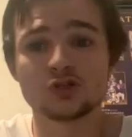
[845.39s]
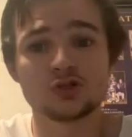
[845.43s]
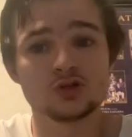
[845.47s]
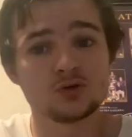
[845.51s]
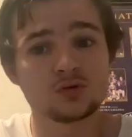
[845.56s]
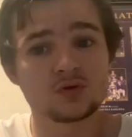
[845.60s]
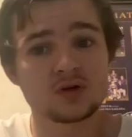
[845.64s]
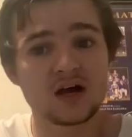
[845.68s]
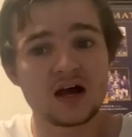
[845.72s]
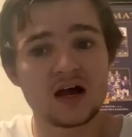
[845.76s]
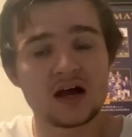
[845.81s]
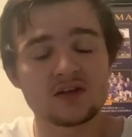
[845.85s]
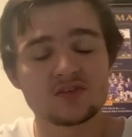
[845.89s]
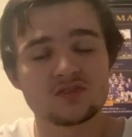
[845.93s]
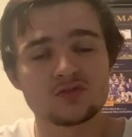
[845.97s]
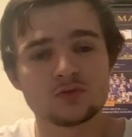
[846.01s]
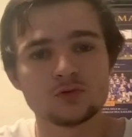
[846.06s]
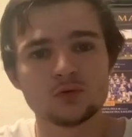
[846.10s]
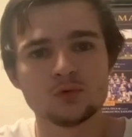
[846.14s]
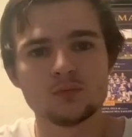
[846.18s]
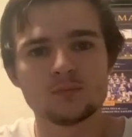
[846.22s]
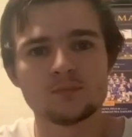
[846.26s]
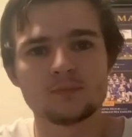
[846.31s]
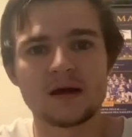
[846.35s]

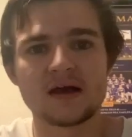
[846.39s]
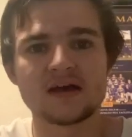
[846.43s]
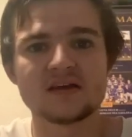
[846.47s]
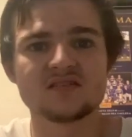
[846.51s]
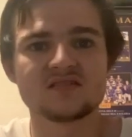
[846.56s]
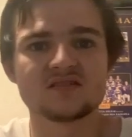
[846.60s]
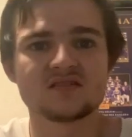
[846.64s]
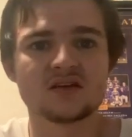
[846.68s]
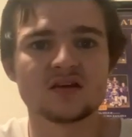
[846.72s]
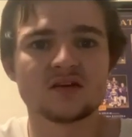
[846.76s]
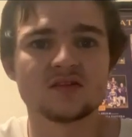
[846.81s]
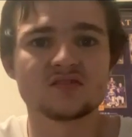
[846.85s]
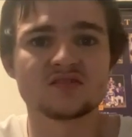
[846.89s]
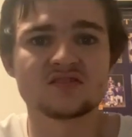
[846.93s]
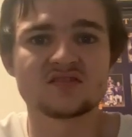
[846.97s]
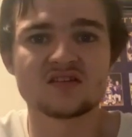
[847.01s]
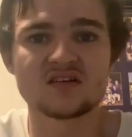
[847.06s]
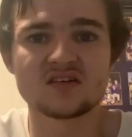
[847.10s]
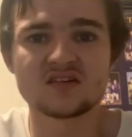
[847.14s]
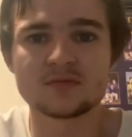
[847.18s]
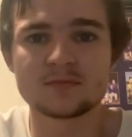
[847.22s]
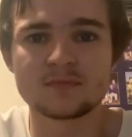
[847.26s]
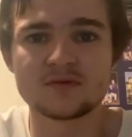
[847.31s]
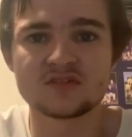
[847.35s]
Newcastle, based in
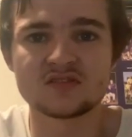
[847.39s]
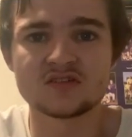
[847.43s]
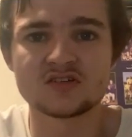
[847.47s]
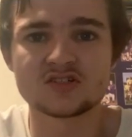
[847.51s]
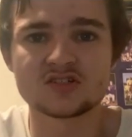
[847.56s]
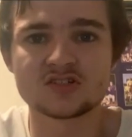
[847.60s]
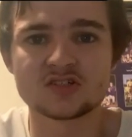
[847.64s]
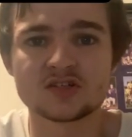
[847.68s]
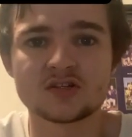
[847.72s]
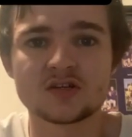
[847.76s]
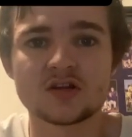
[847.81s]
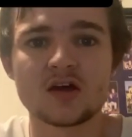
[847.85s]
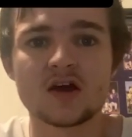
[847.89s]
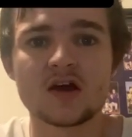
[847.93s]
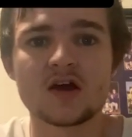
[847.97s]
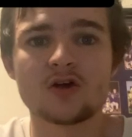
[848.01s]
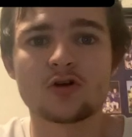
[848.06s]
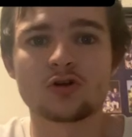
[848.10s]
sixth position.